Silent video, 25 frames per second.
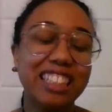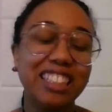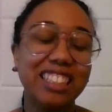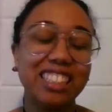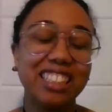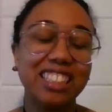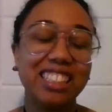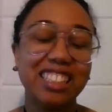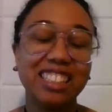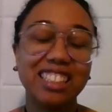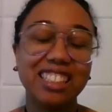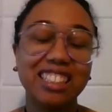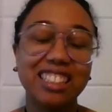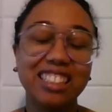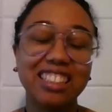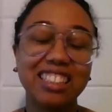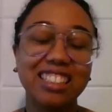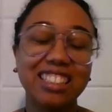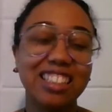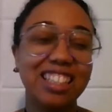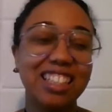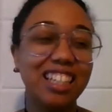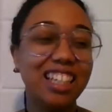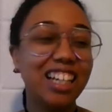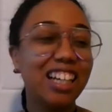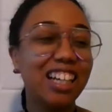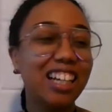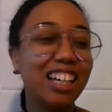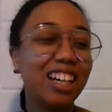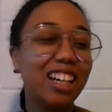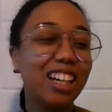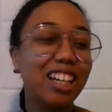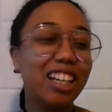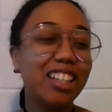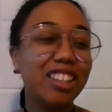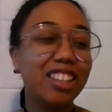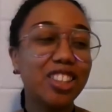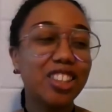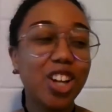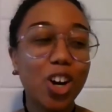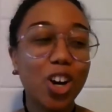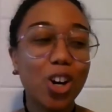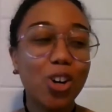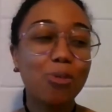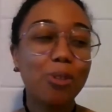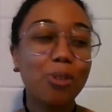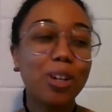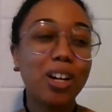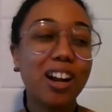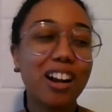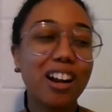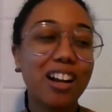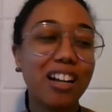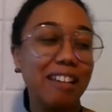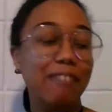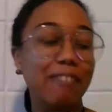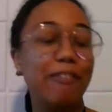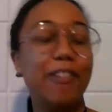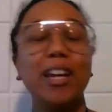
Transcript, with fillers: and just know what our